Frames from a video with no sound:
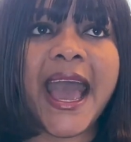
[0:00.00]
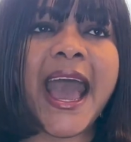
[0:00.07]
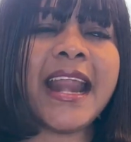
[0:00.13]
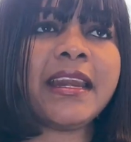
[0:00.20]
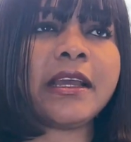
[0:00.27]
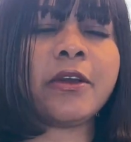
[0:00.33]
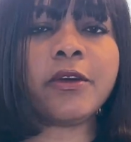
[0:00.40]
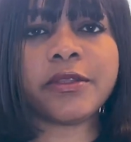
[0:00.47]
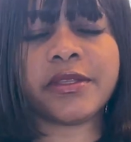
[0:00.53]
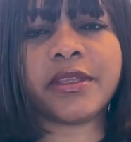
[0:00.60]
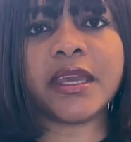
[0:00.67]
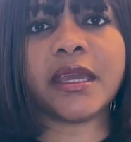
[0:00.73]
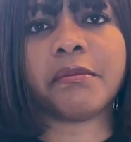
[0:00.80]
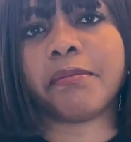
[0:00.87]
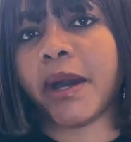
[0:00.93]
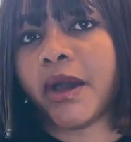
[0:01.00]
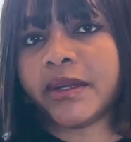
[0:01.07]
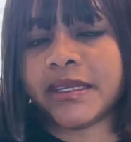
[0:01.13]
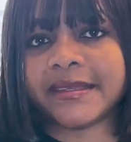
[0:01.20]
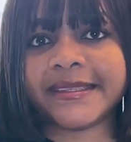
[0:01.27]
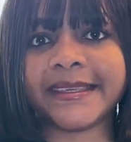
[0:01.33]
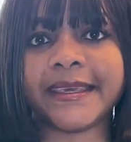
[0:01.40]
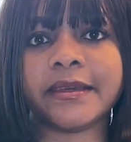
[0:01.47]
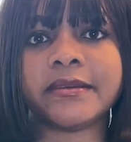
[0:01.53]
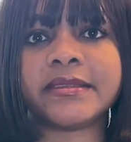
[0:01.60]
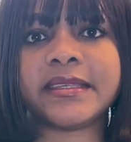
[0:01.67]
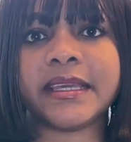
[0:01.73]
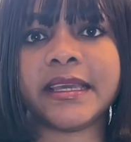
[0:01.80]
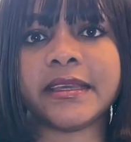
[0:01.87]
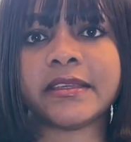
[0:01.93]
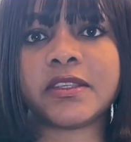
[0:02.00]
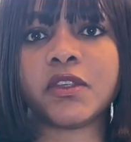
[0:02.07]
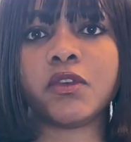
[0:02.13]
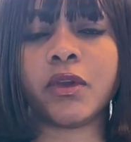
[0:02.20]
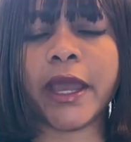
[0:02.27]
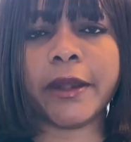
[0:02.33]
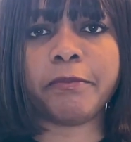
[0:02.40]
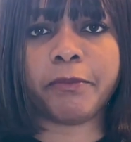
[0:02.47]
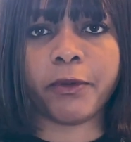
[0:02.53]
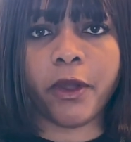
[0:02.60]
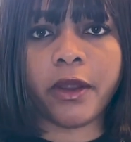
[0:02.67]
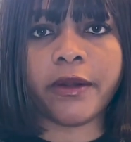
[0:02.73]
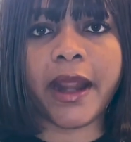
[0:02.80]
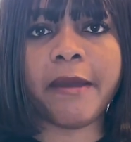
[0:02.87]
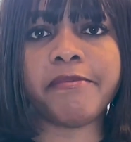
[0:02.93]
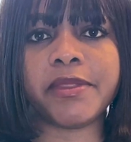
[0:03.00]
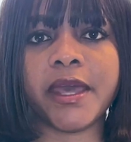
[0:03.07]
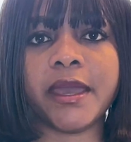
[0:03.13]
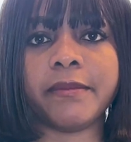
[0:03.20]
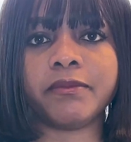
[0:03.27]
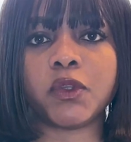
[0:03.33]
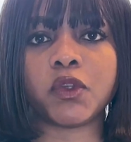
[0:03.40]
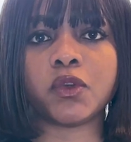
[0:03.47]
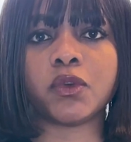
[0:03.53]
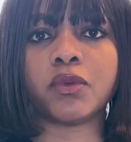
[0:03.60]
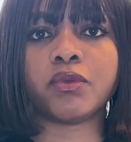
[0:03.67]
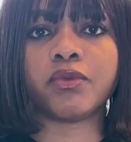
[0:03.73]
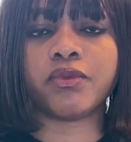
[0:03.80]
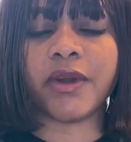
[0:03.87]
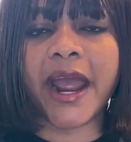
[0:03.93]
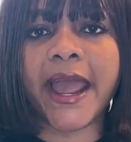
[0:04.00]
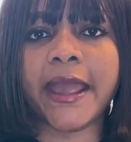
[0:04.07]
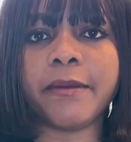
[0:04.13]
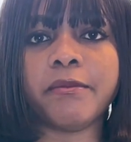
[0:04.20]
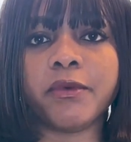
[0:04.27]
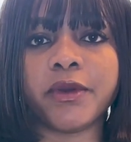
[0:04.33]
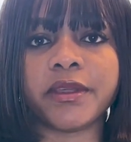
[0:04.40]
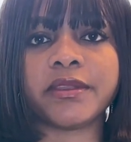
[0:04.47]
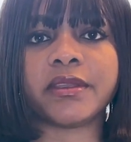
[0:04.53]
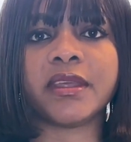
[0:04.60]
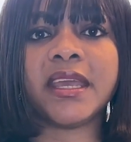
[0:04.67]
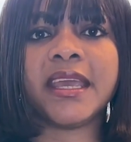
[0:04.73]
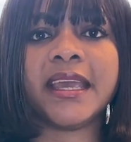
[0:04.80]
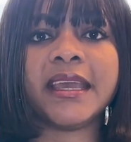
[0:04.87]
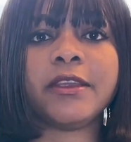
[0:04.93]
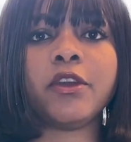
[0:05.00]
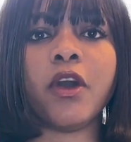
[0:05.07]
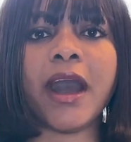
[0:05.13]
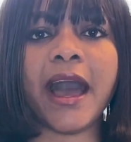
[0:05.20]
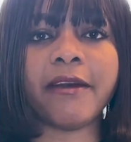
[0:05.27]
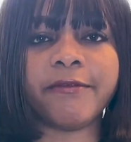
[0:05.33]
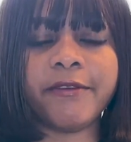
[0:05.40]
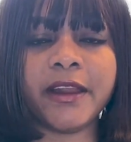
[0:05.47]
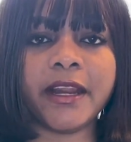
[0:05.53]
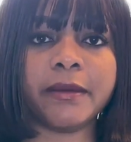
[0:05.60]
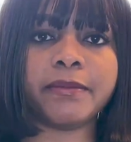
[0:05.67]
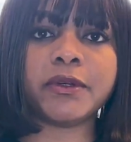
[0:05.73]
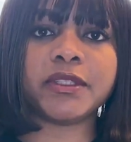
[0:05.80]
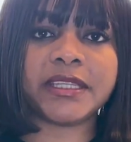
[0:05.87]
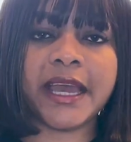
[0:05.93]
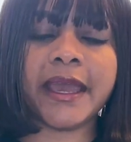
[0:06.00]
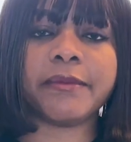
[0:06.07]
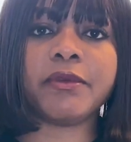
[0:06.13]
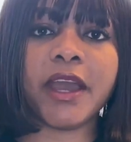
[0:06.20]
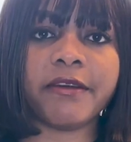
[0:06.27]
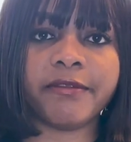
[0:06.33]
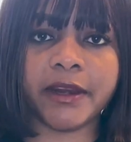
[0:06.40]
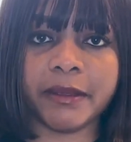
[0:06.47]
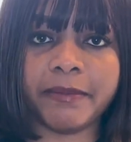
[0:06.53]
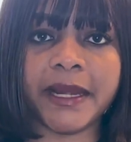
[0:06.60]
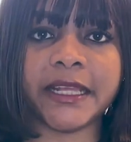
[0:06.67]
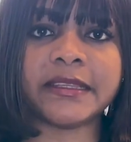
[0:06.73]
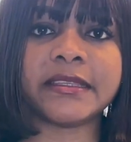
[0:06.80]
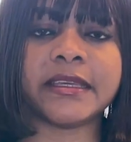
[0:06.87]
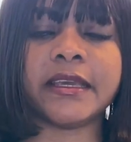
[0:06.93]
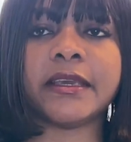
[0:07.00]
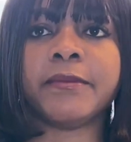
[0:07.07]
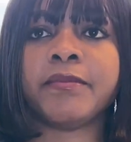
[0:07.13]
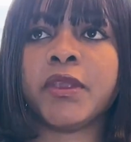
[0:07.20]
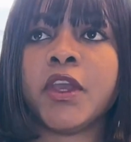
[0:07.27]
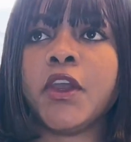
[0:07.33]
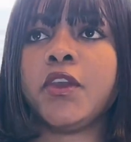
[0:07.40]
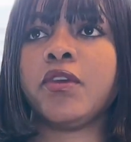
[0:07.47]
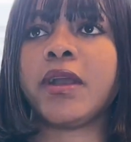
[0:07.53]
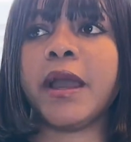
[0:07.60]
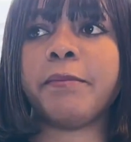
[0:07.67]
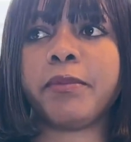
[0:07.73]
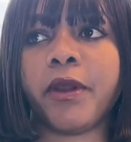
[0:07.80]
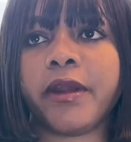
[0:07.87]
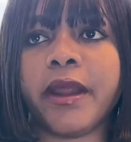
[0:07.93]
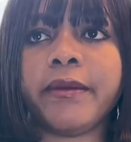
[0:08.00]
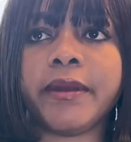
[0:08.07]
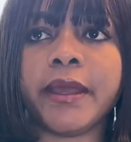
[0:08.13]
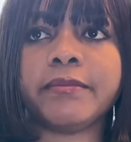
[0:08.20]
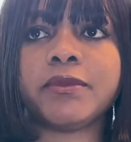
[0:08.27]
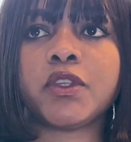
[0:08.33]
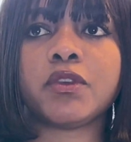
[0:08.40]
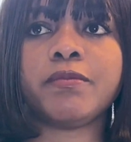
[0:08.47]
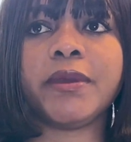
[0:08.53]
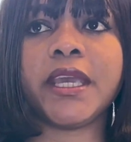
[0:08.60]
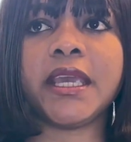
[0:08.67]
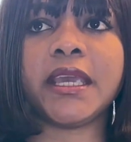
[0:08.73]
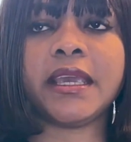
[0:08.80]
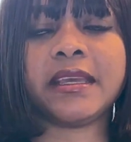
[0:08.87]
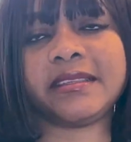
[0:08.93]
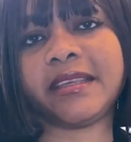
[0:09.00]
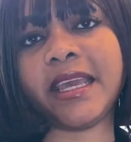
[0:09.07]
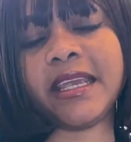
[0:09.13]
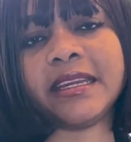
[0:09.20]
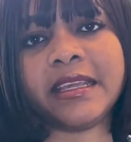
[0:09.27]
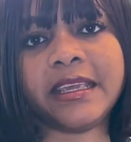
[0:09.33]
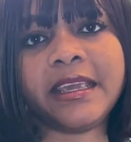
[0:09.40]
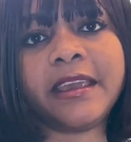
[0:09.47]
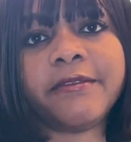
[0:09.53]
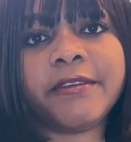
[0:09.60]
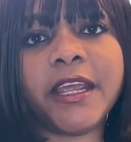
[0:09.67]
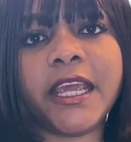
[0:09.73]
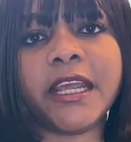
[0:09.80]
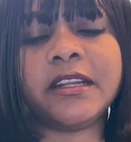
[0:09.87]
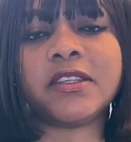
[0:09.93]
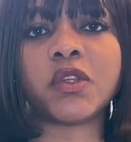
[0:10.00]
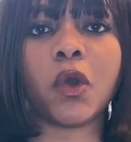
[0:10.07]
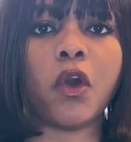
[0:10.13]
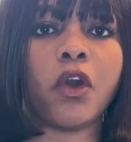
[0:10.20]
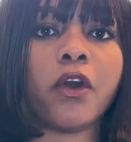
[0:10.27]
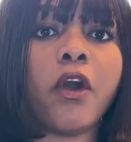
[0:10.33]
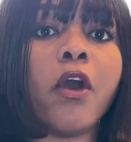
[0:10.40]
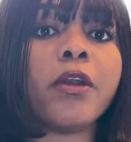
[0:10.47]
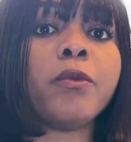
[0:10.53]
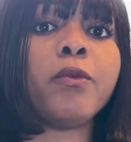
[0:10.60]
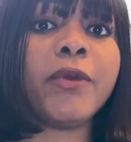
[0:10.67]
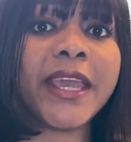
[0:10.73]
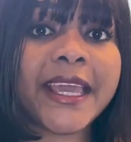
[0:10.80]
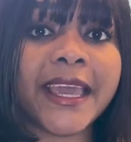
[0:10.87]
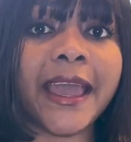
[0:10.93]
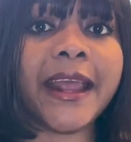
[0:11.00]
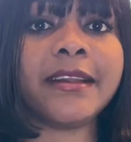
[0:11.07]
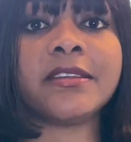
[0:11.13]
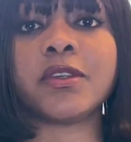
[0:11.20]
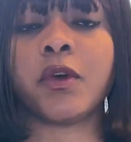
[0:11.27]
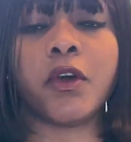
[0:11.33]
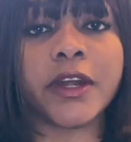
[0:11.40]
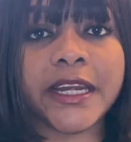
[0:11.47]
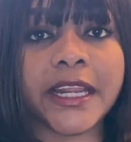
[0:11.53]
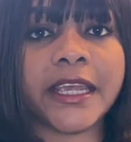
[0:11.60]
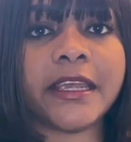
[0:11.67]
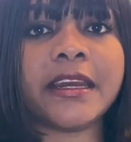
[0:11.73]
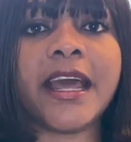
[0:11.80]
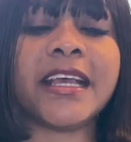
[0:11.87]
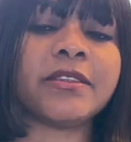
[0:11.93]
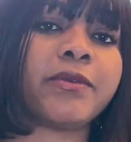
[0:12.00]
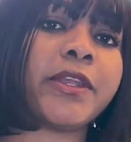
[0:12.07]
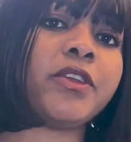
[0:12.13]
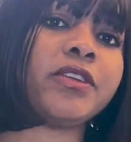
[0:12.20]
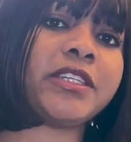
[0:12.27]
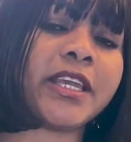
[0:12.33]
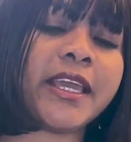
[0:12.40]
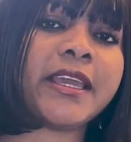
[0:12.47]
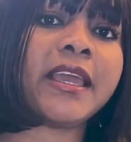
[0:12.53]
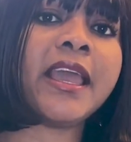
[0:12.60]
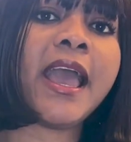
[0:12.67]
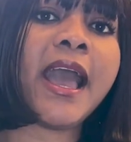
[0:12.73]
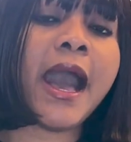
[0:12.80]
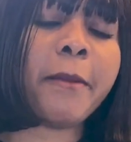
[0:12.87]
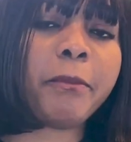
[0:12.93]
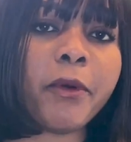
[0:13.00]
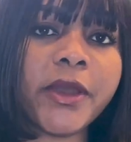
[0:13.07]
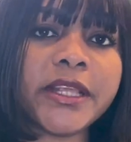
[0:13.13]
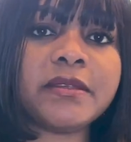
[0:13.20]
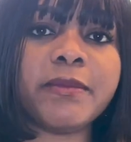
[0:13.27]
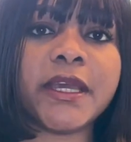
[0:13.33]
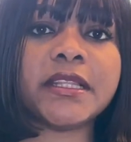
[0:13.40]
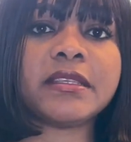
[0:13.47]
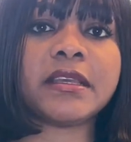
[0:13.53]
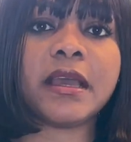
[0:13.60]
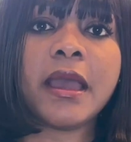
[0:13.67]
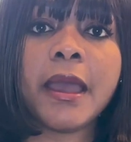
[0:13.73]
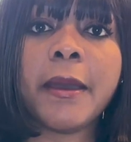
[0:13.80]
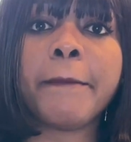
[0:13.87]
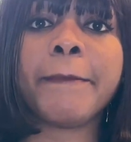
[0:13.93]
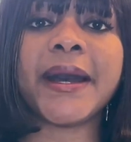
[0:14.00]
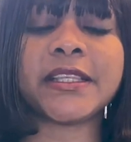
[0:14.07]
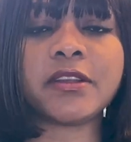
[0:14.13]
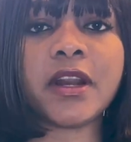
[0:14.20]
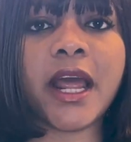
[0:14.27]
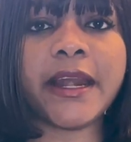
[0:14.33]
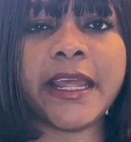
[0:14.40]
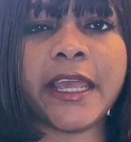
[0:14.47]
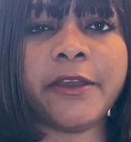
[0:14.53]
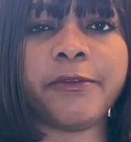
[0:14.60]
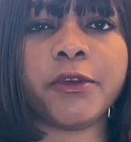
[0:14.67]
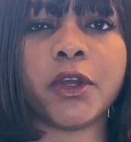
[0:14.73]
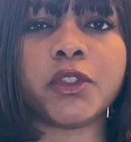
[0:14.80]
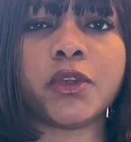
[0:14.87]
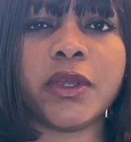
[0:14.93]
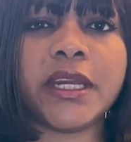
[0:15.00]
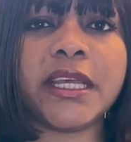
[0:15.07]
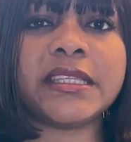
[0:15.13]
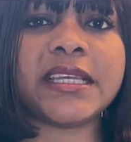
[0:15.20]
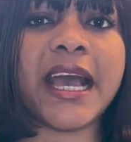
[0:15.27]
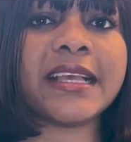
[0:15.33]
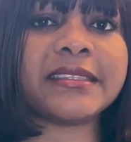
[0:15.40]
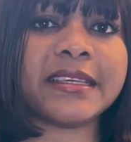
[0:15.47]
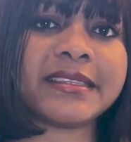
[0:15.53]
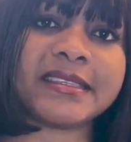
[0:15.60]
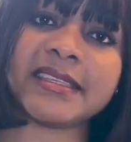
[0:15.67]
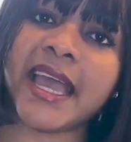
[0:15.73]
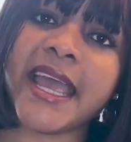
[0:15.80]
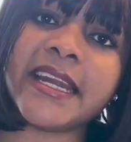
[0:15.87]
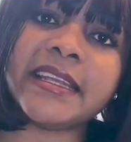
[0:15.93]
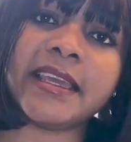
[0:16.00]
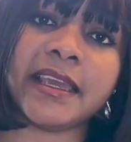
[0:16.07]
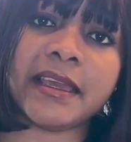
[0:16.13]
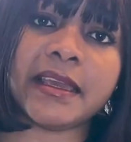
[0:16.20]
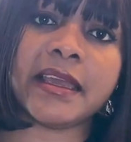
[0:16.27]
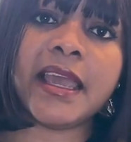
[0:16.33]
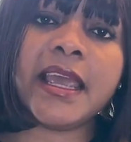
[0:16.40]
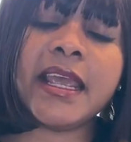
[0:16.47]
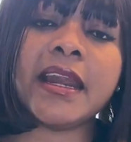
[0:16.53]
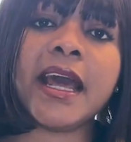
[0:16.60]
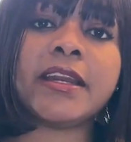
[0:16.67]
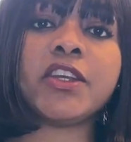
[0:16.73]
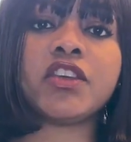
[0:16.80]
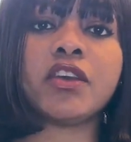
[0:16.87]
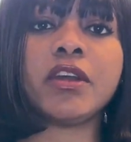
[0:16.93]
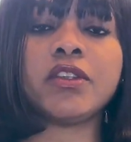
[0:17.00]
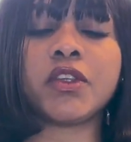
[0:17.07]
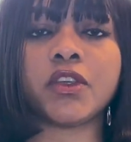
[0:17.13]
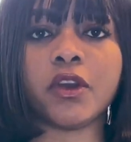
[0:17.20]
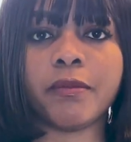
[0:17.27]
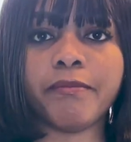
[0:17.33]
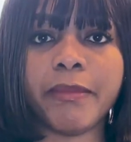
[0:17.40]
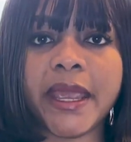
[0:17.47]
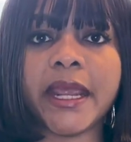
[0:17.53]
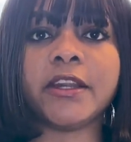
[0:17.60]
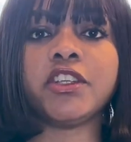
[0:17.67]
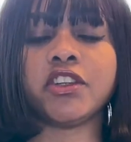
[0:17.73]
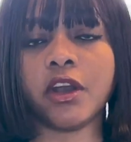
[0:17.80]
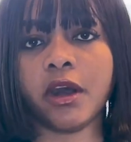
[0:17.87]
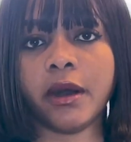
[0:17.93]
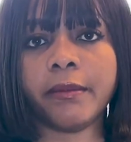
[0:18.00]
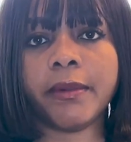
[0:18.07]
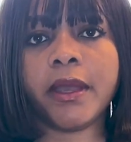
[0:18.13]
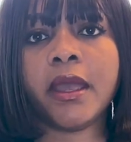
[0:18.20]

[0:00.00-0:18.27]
And the good thing about these skills is you can program them to rhyme with your available time, your availability. You can program them to be, say, in the evenings or on weekends only. That's when you take appointments, particularly if you're doing it as a side gig in addition to your main job.